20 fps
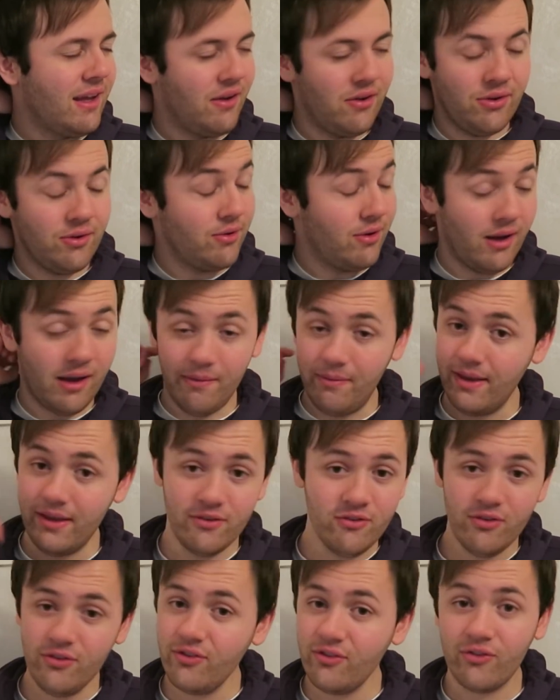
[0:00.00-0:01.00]
I mean,
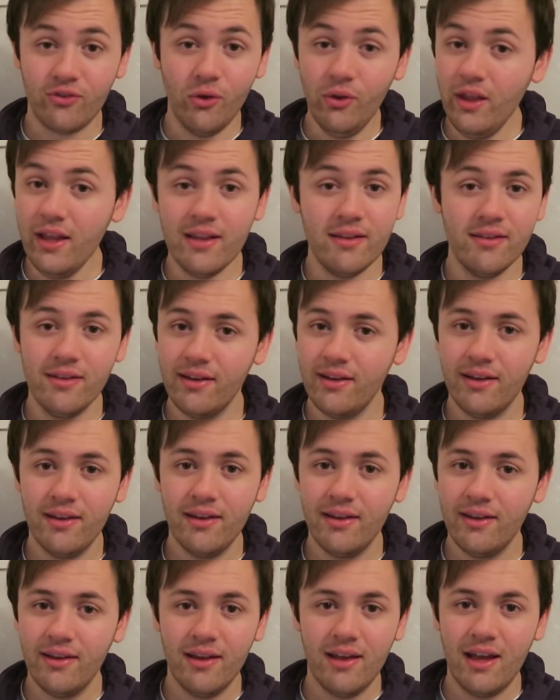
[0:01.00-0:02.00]
it's just stunning.
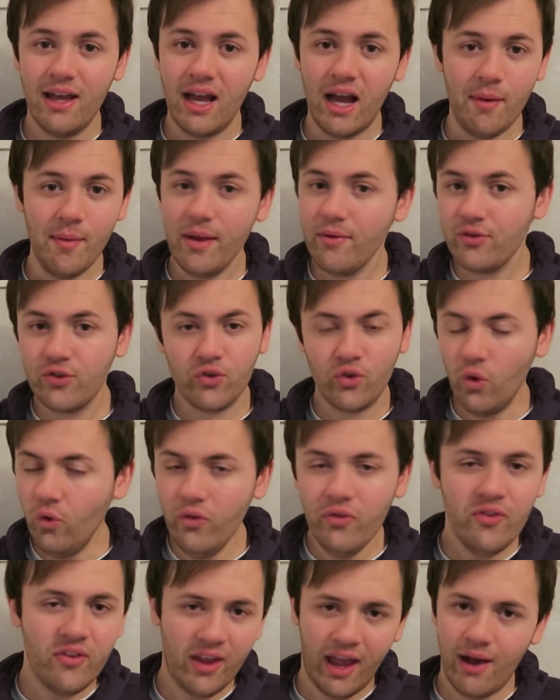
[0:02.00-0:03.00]
I mean, I'm
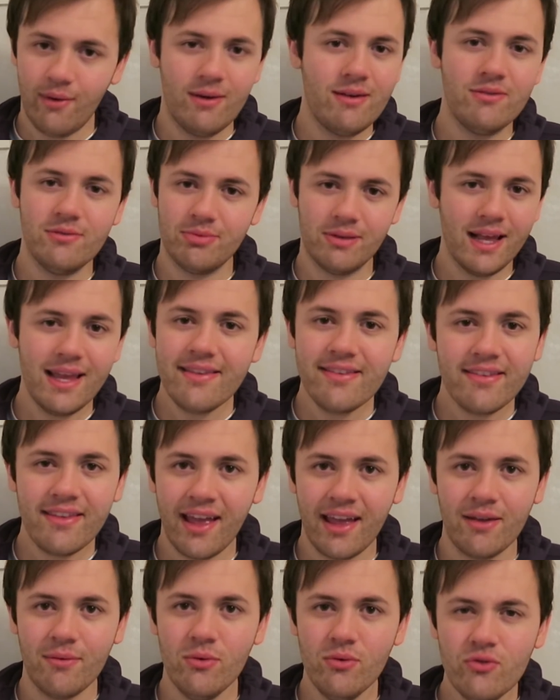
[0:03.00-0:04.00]
stunned how well we played
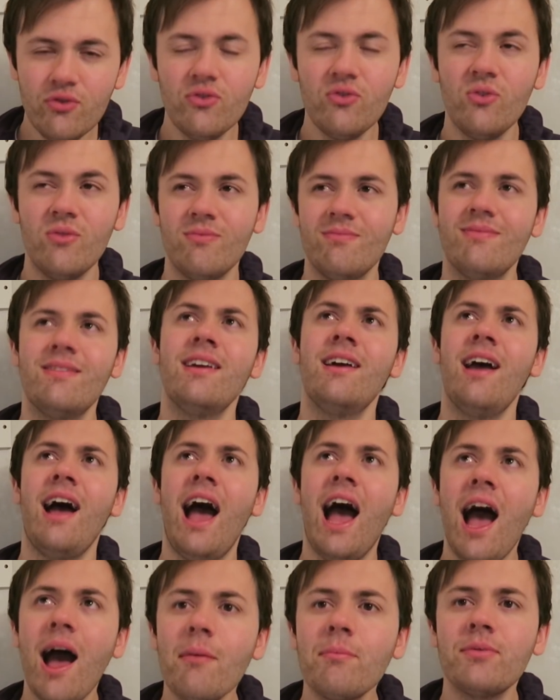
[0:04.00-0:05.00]
today. We were just
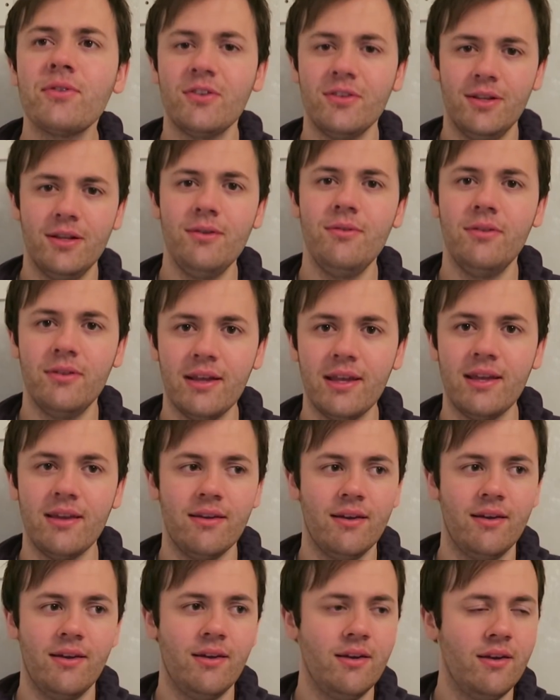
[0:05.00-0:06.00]

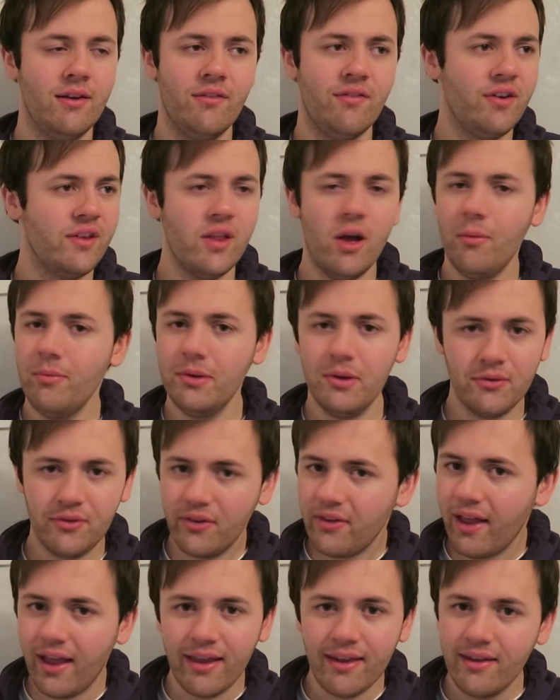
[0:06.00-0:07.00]
absolutely phenomenal
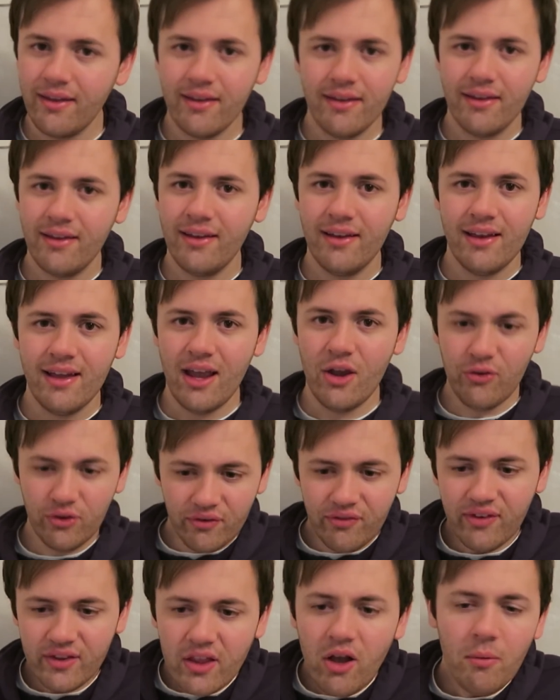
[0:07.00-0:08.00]
today. It was
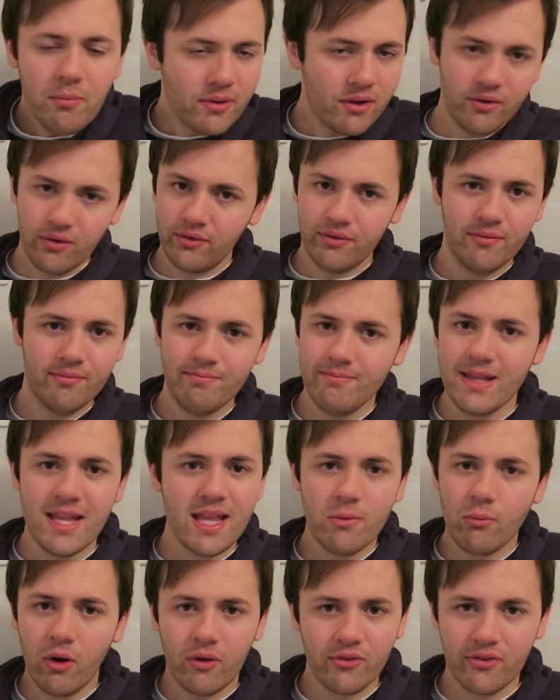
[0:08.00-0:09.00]
a phenomenal
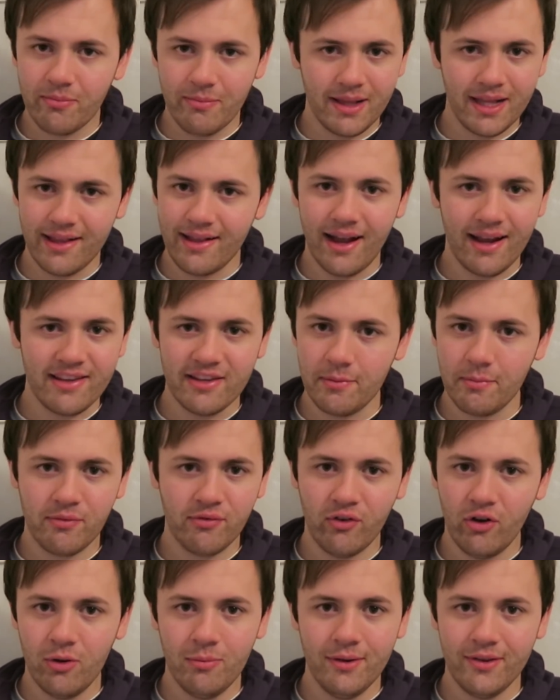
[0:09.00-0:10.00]
minute one to minute 90
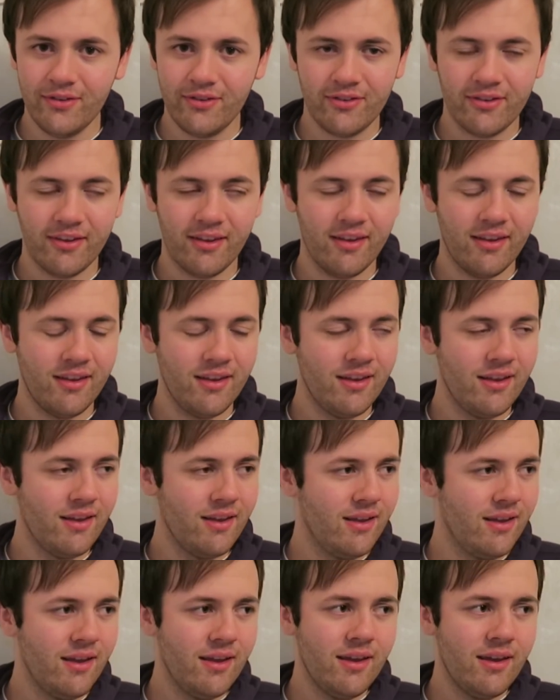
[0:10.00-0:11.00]
performance.
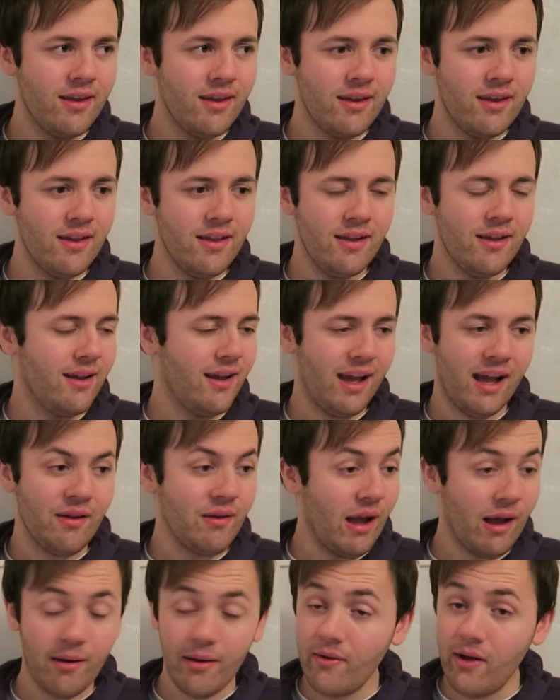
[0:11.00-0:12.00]
I,
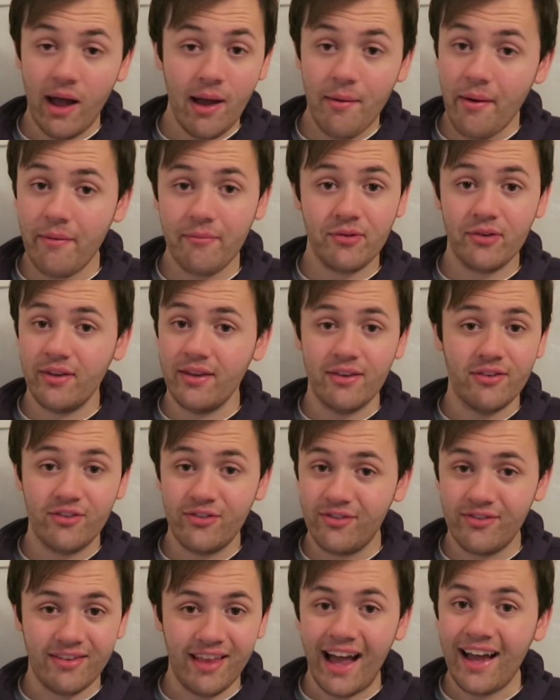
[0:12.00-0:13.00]
am absolutely
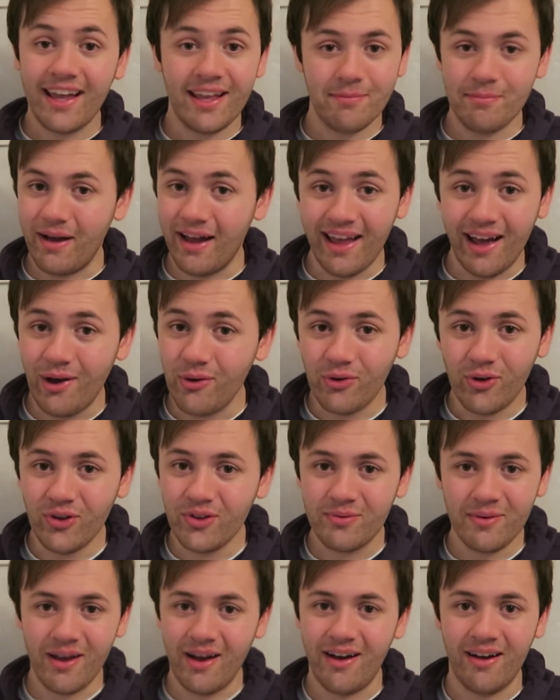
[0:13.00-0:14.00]
staggered by how
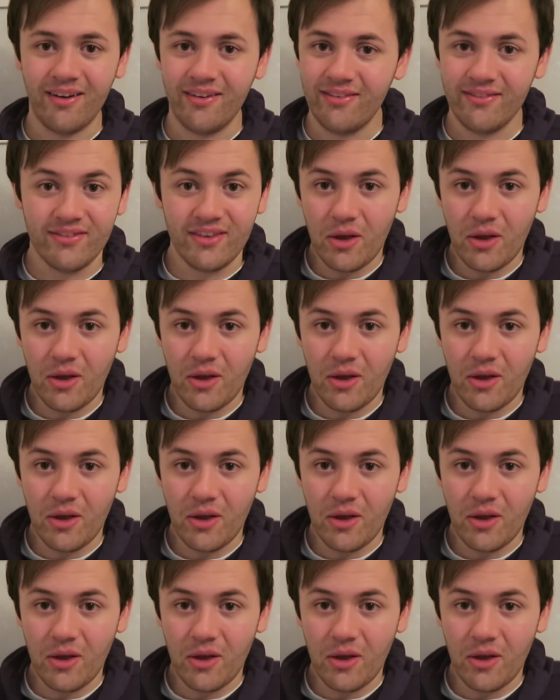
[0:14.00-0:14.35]
good we are.